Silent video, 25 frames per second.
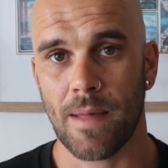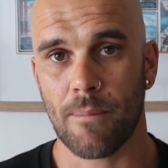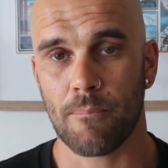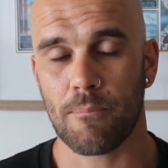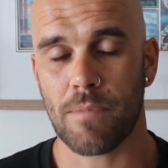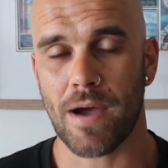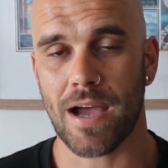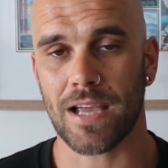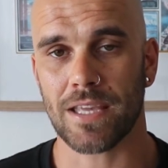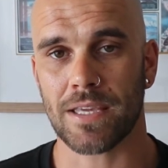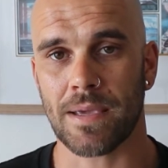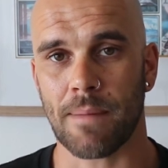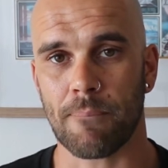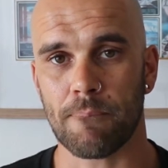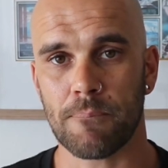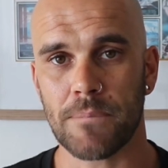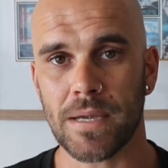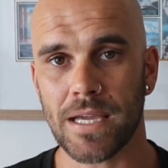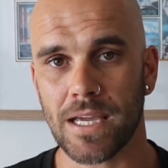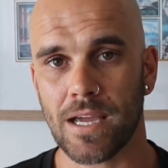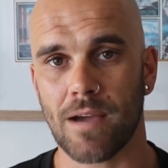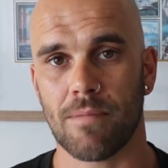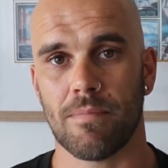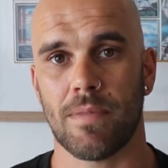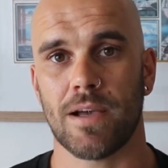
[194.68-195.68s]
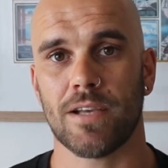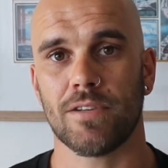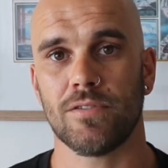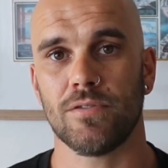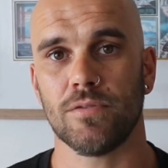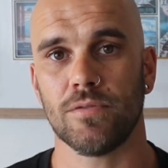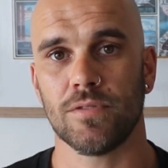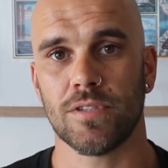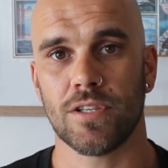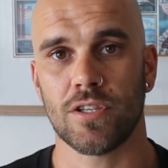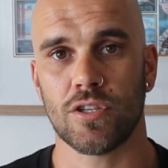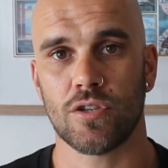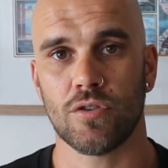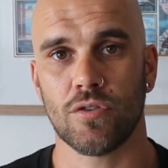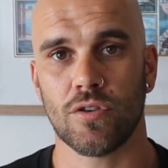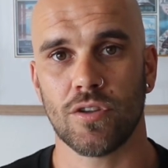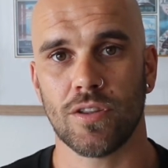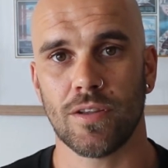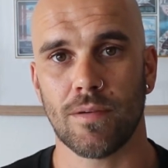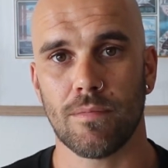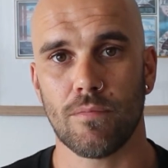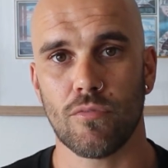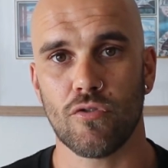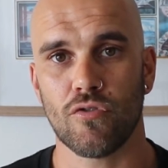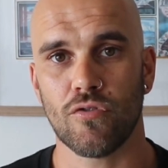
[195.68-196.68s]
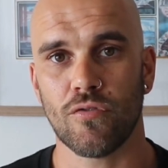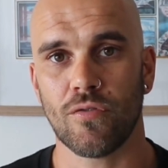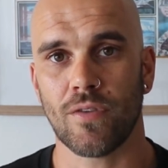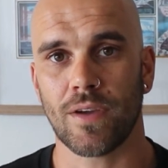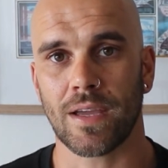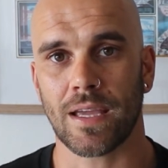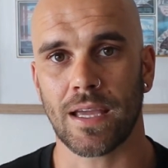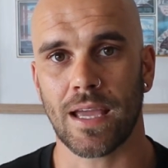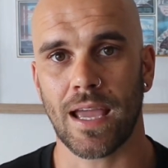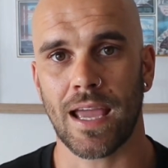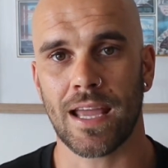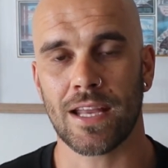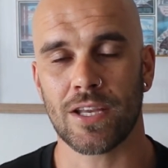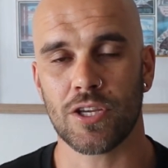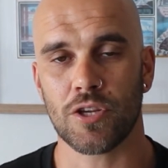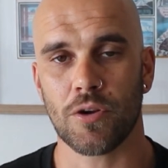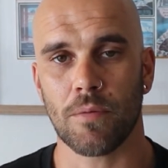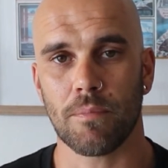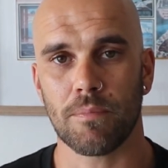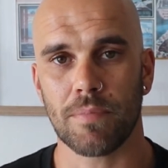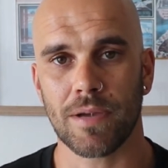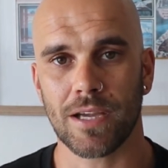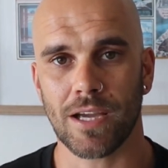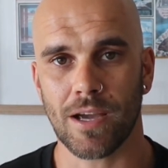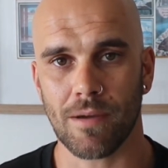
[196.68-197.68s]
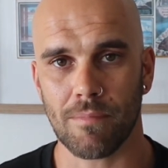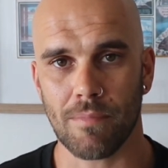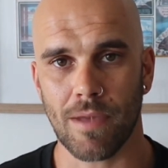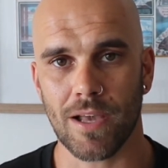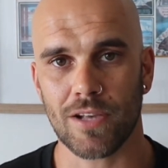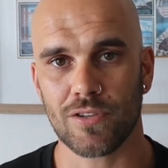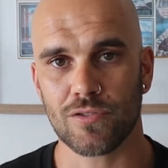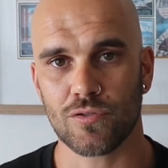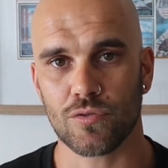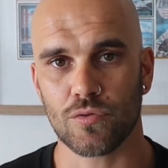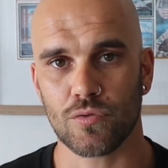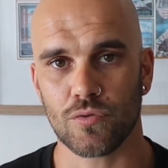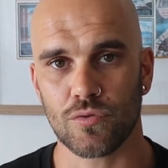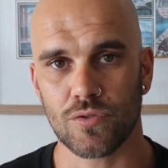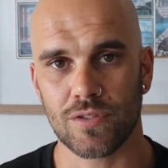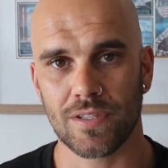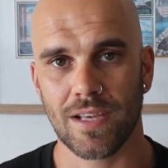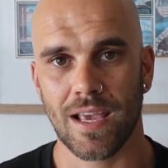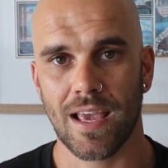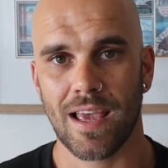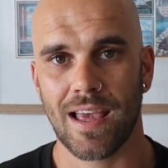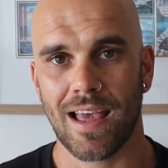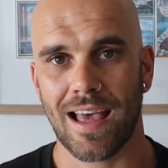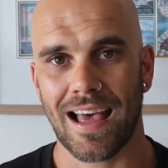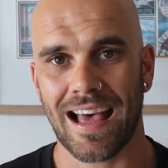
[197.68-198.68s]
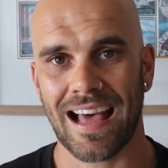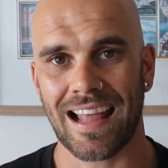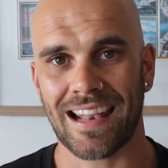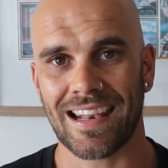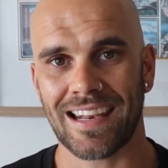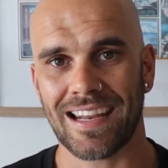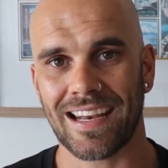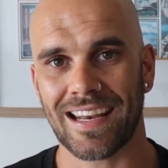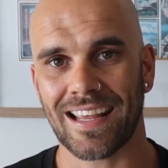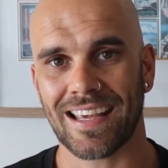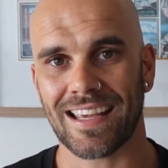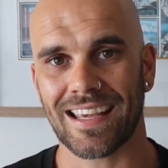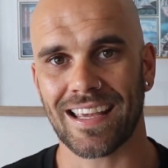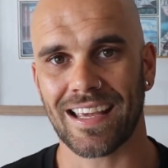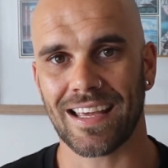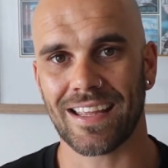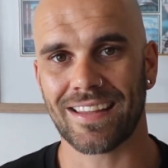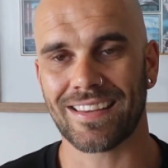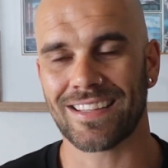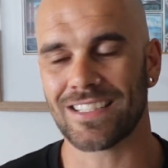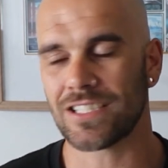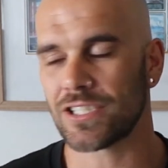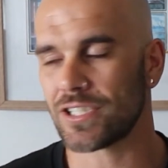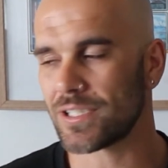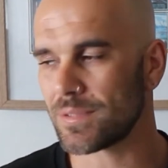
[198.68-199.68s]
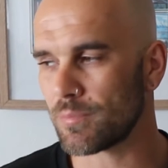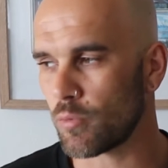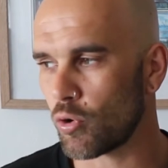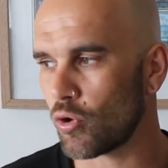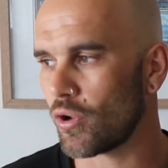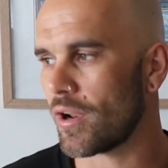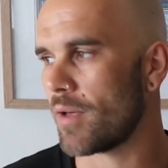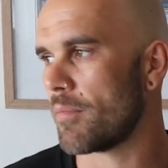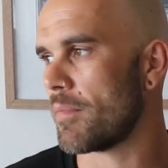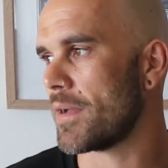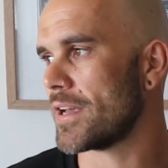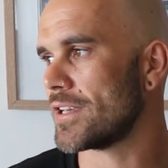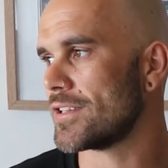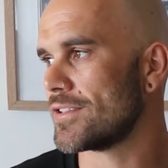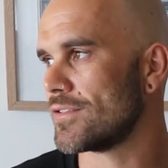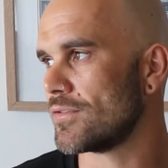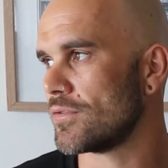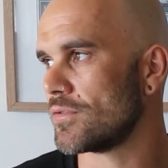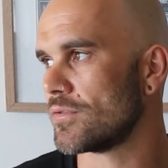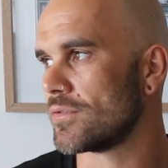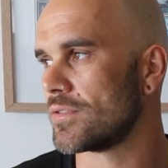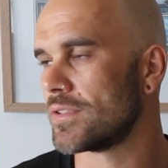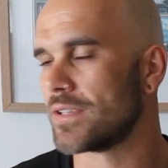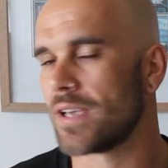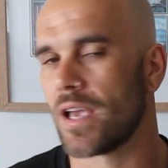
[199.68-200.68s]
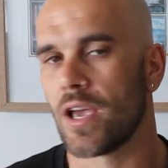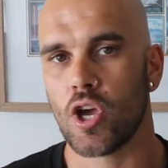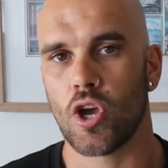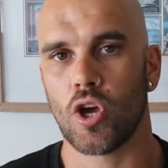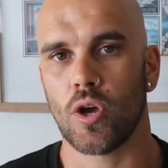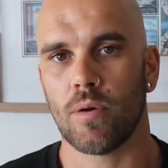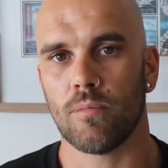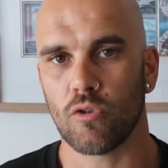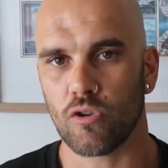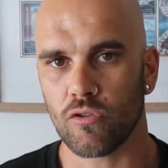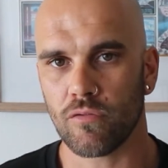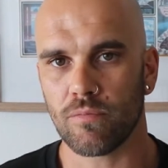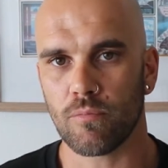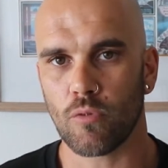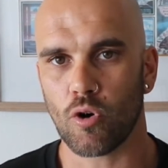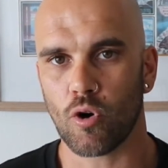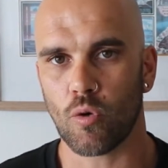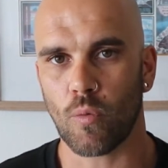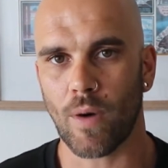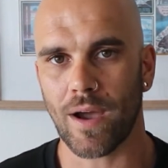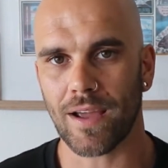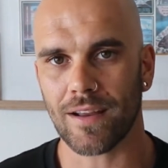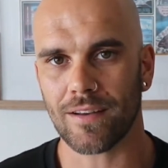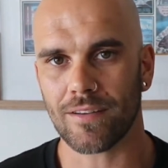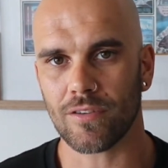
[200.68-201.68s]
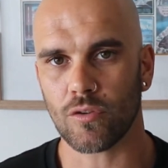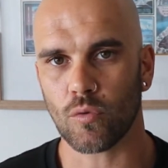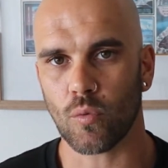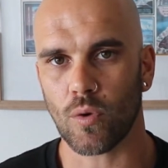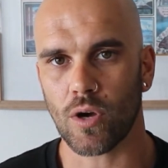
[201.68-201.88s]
but your bigger muscles are doing the moving, and your bigger muscles are letting the smaller muscles move more weight as